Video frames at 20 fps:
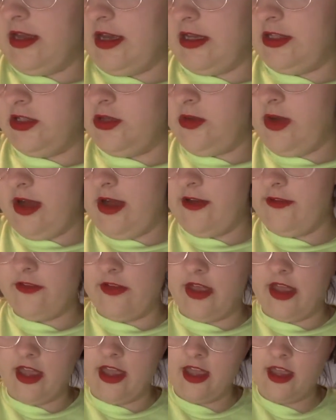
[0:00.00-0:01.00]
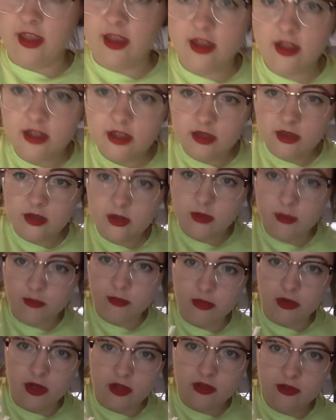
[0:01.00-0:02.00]
I do have a
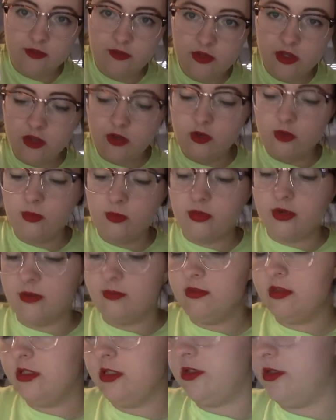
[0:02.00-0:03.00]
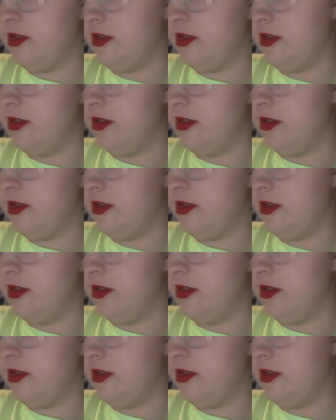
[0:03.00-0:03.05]
ball of dough, but I'm going to